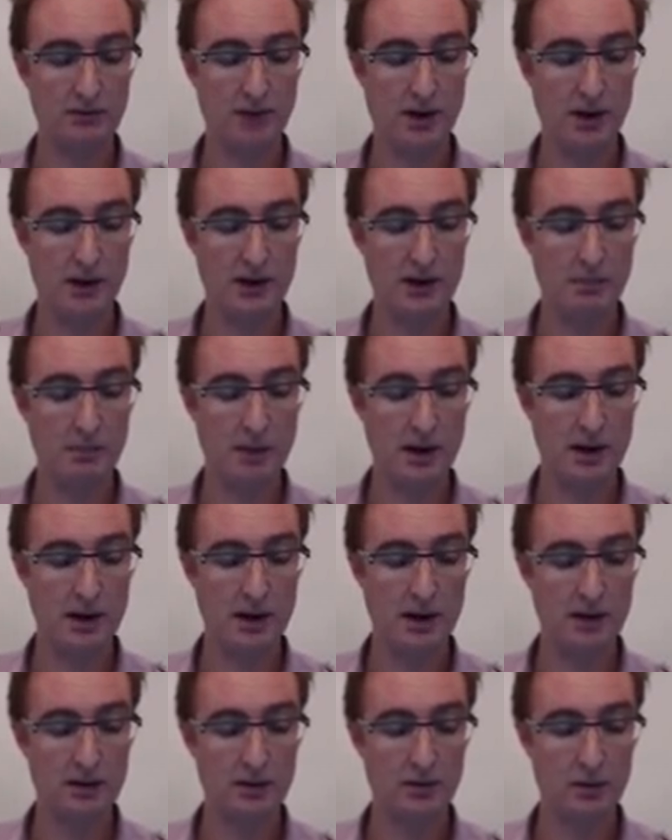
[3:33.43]
find a
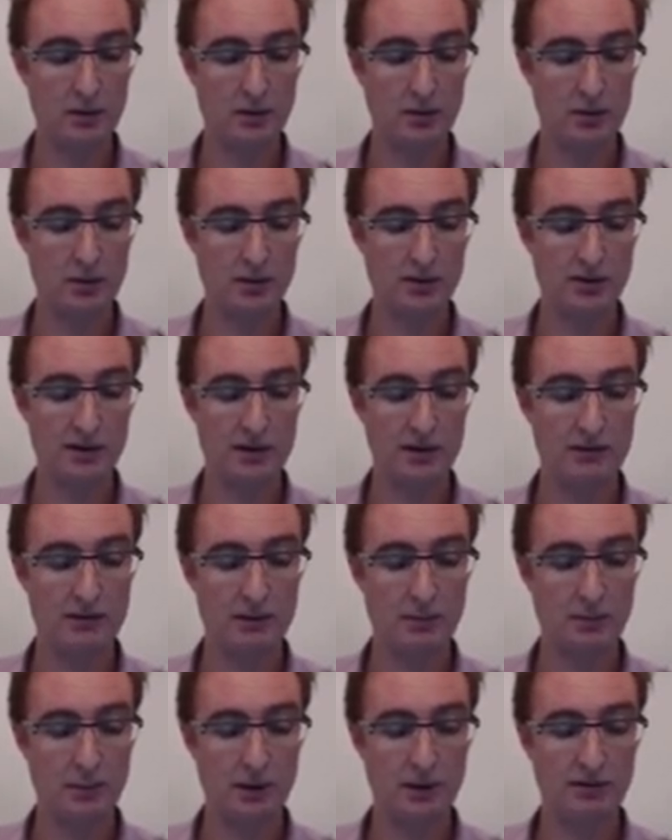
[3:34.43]
path to all of the
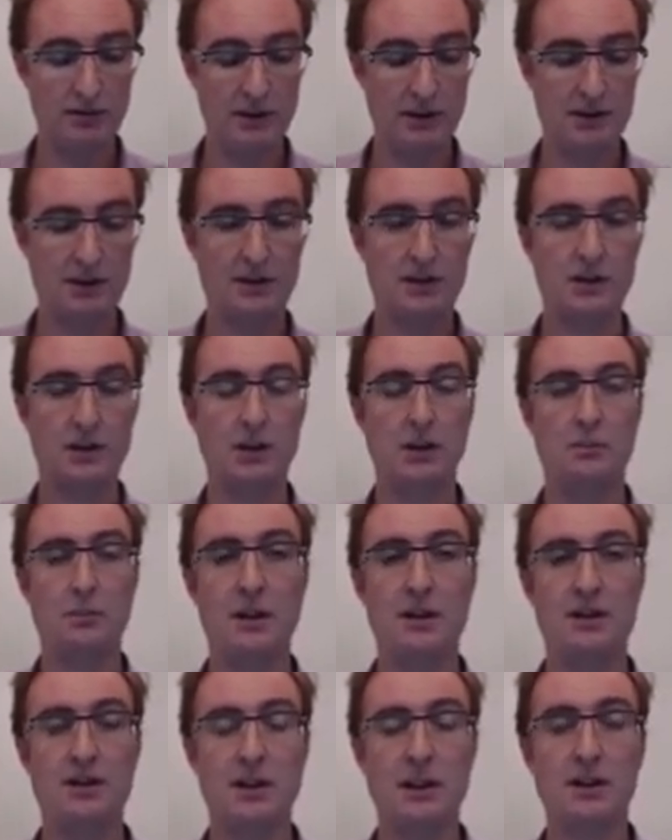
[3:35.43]
different prefixes that have
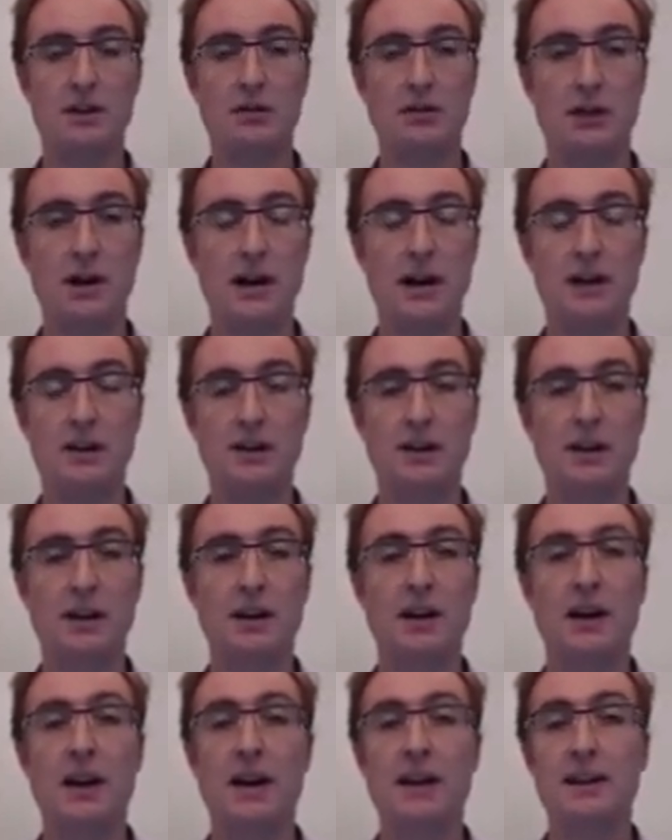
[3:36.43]
been sent around,
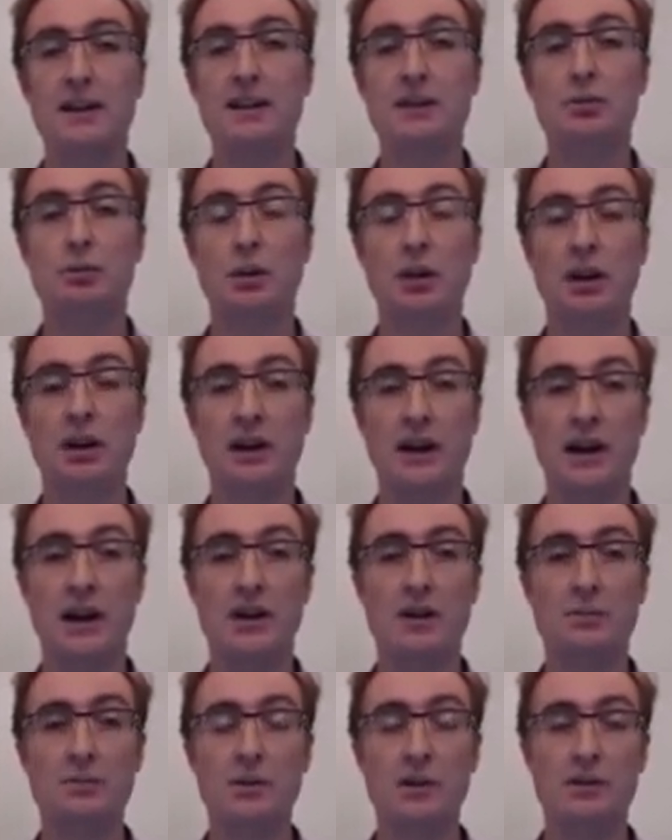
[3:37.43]
and this will
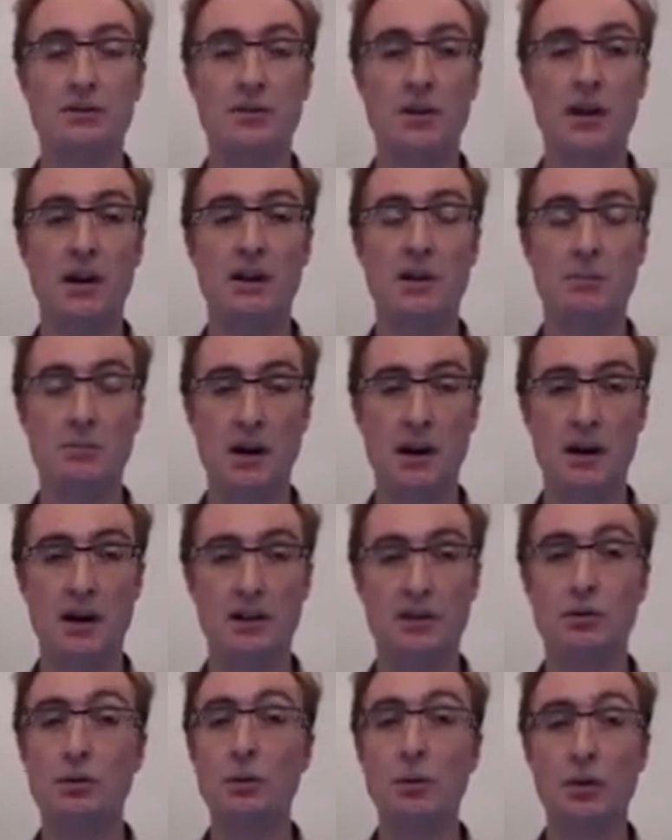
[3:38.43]
allow them to find a
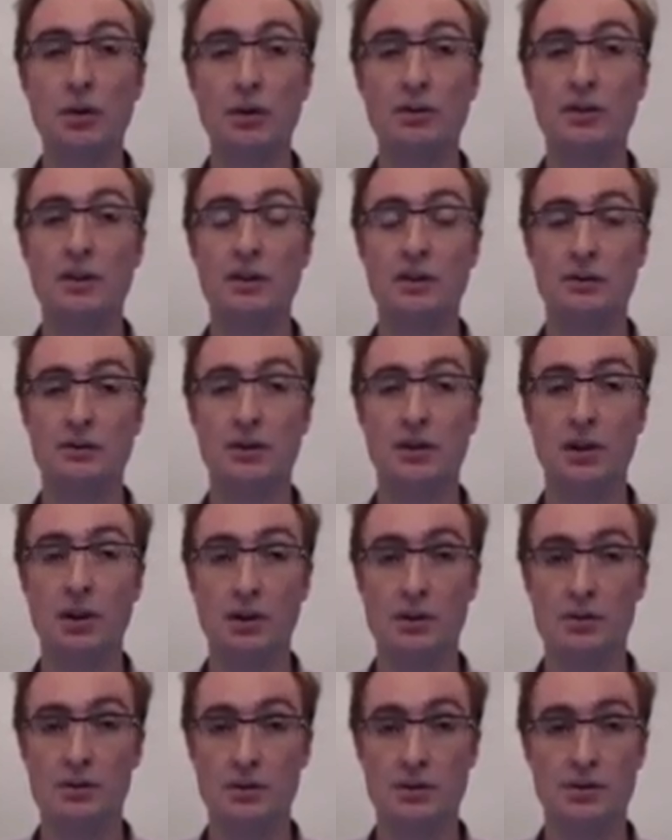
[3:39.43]
path to all of the different
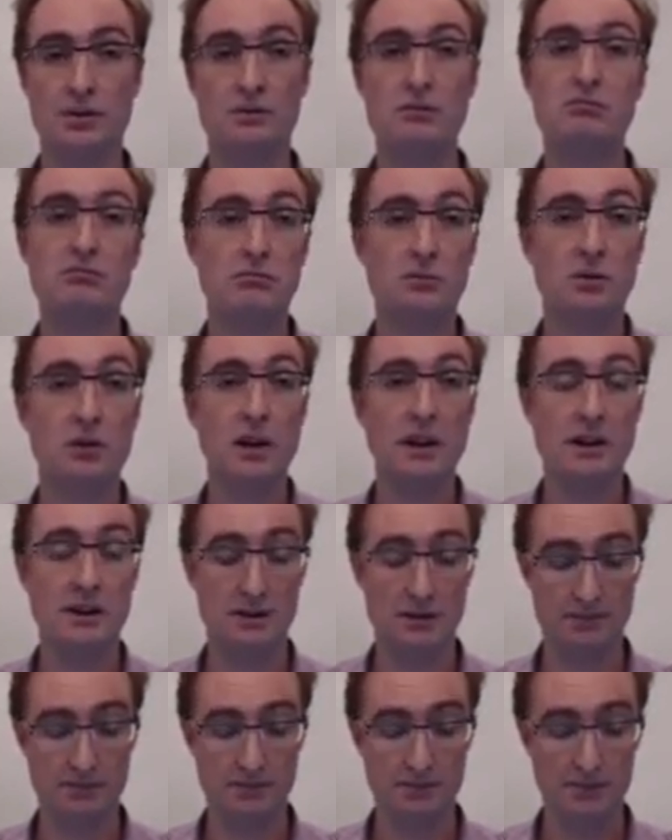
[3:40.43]
hosts.
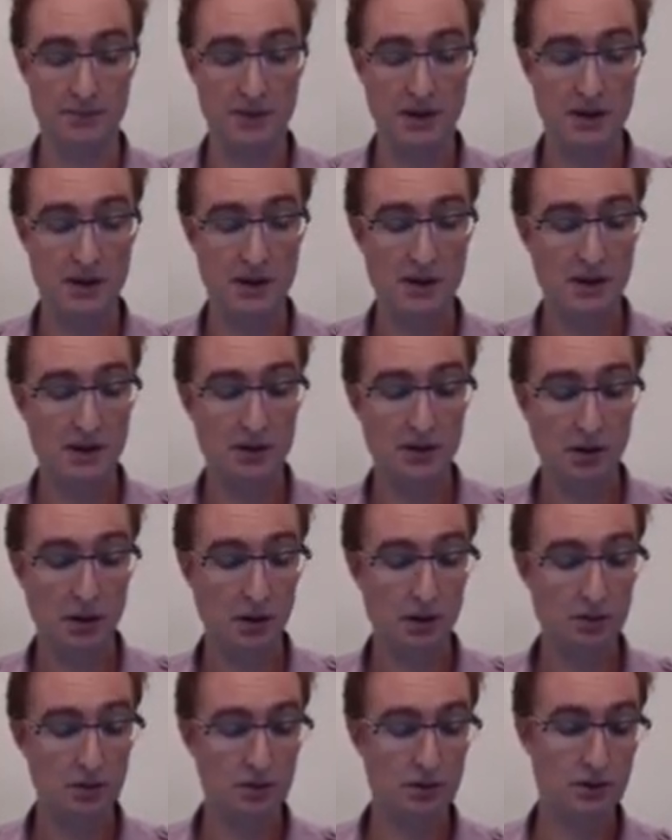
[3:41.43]
Great. The
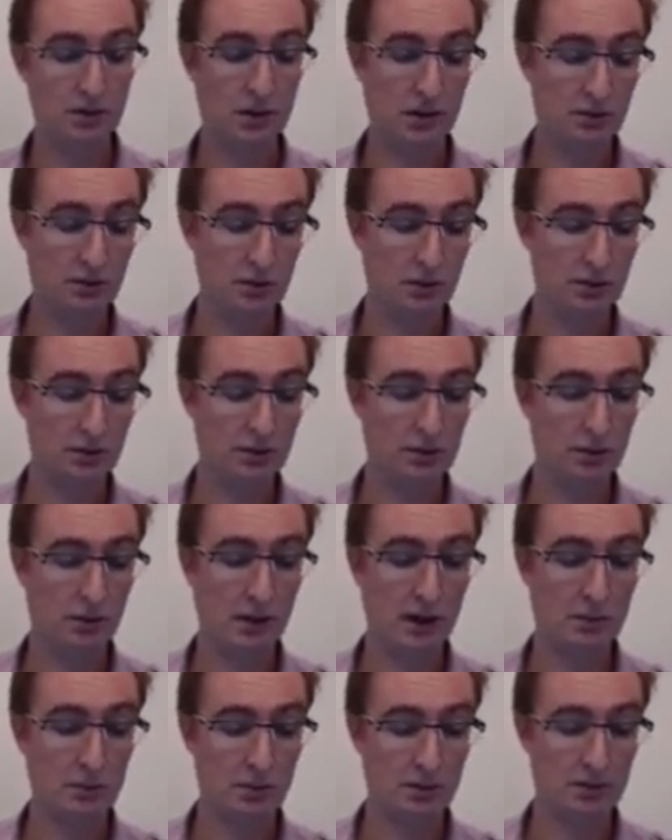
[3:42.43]
hosts are also
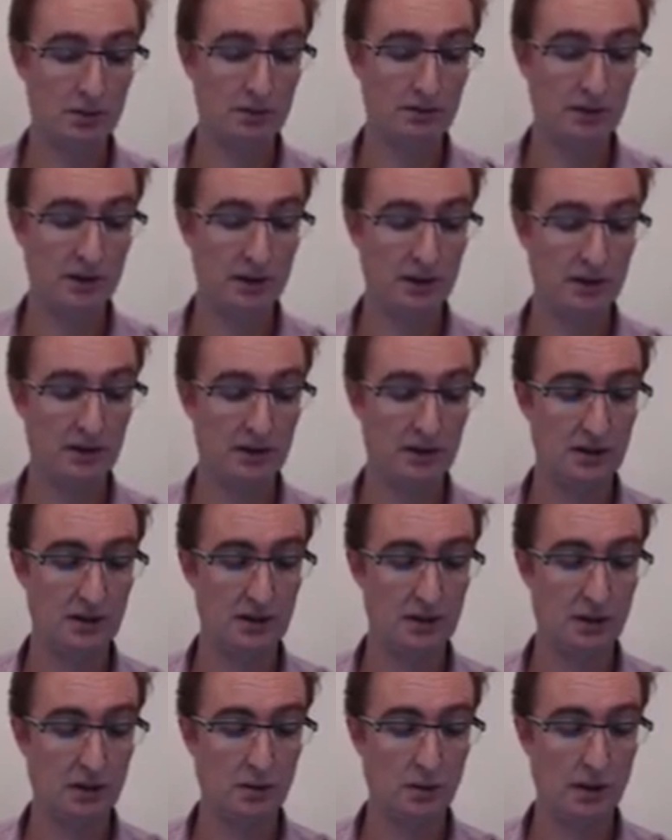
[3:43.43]
able to fit into
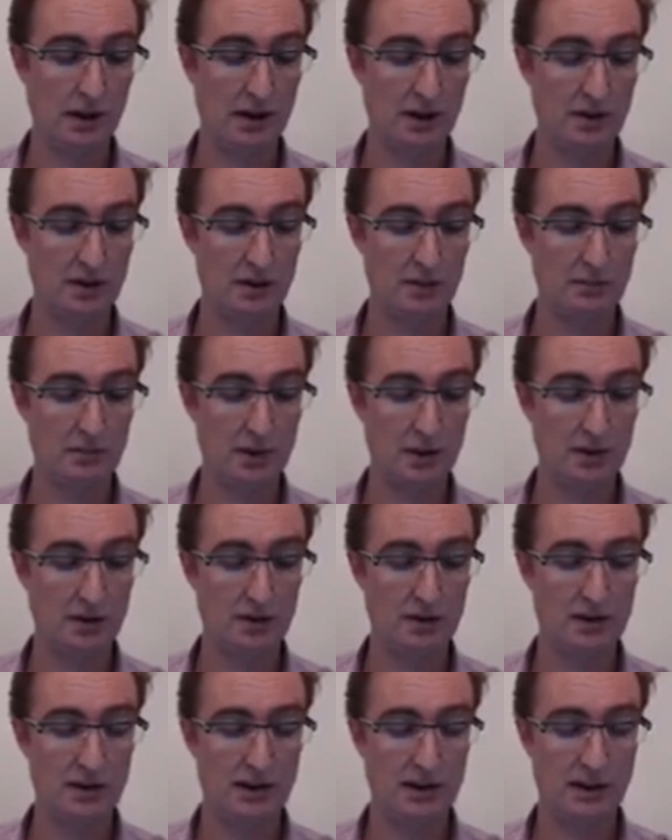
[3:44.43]
this equation
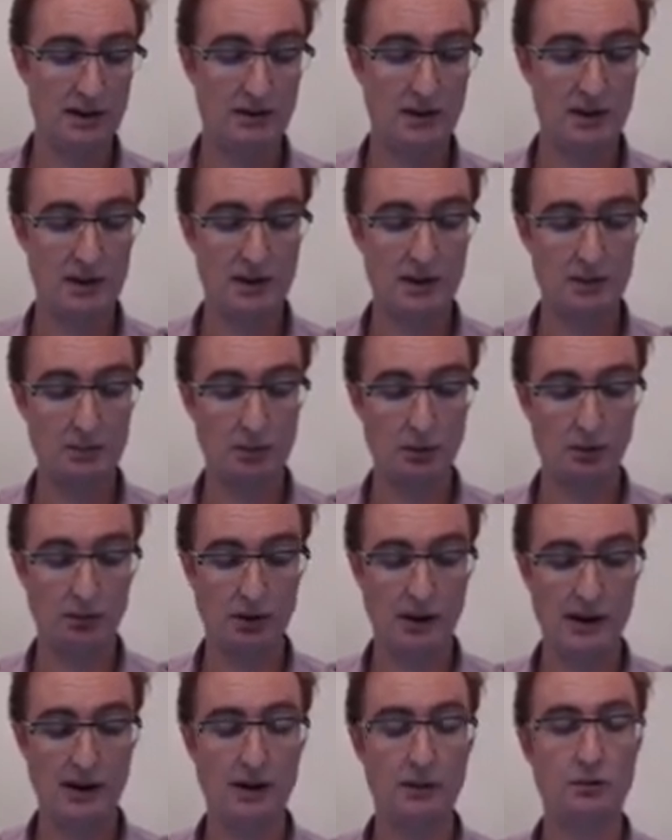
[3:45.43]
because they have this simple
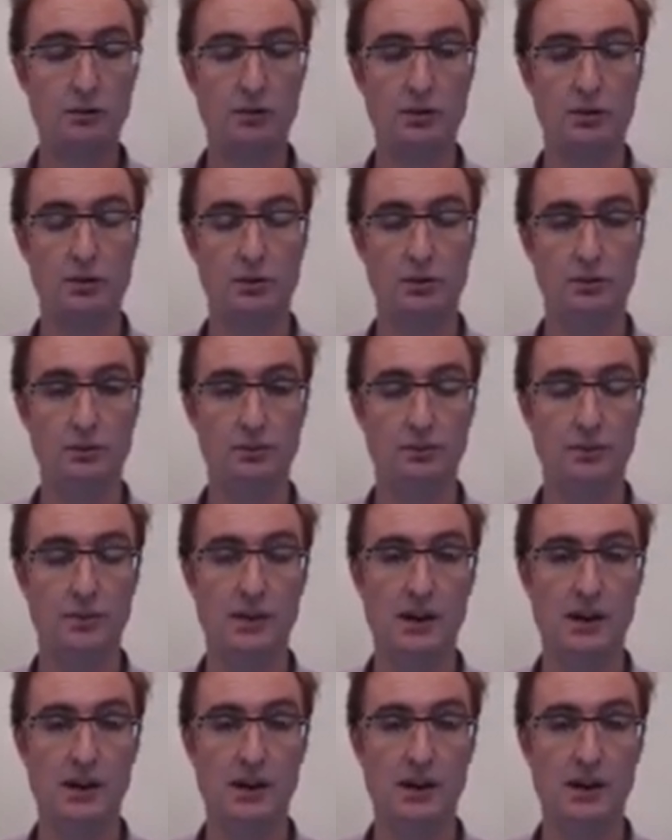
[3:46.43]
routing rule